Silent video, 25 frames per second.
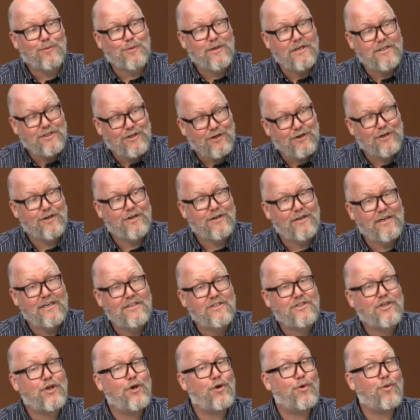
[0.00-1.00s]
return,
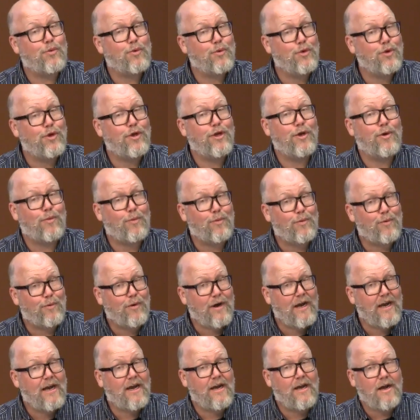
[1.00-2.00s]
he's going to rule and
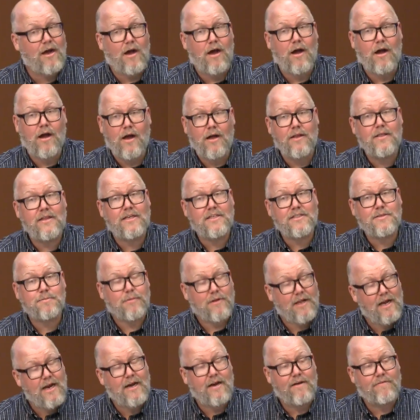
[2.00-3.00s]
reign on this
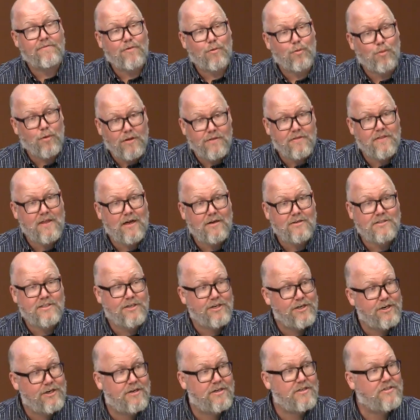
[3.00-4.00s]
planet for
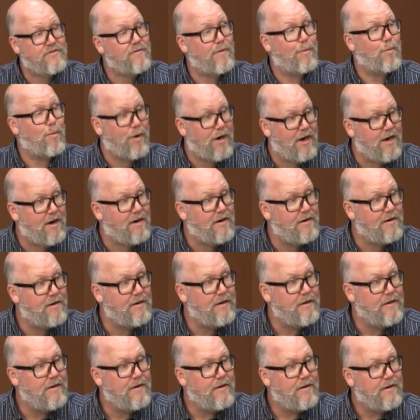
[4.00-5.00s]
1,000 years from where?
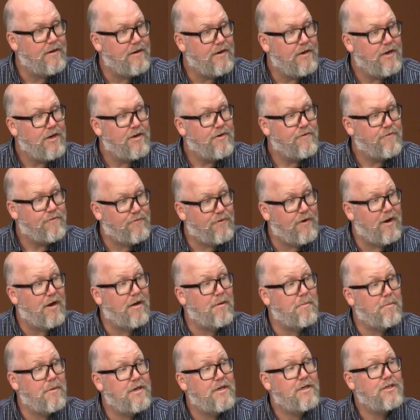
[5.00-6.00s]

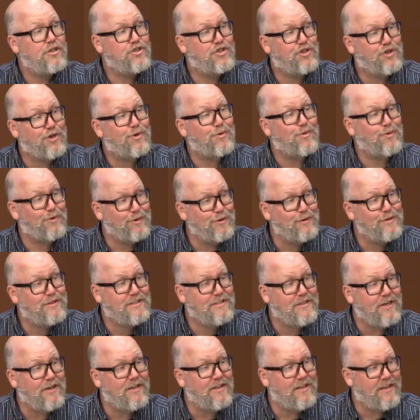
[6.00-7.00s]
From
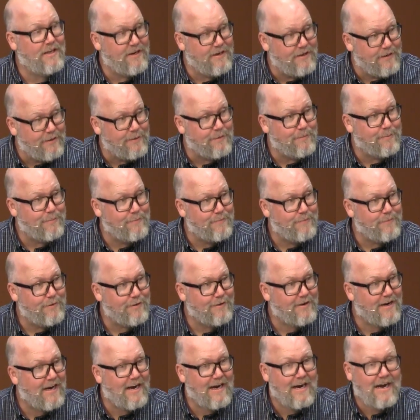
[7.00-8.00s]
Jerusalem.
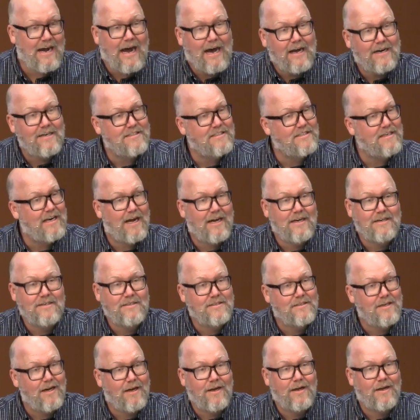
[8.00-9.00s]
Okay, God is
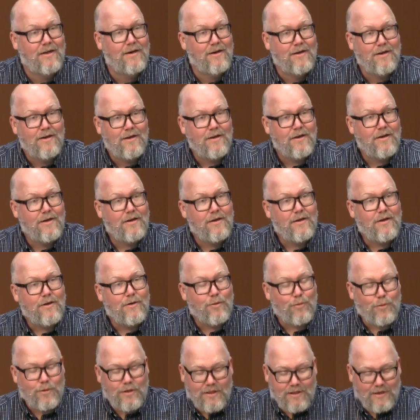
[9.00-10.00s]
not done
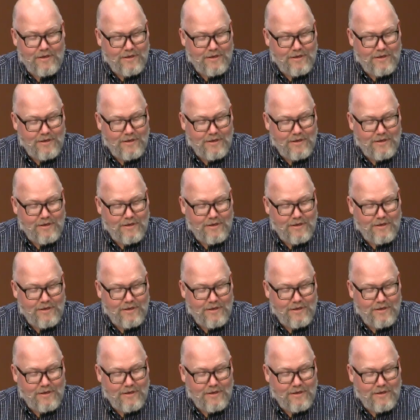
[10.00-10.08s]
with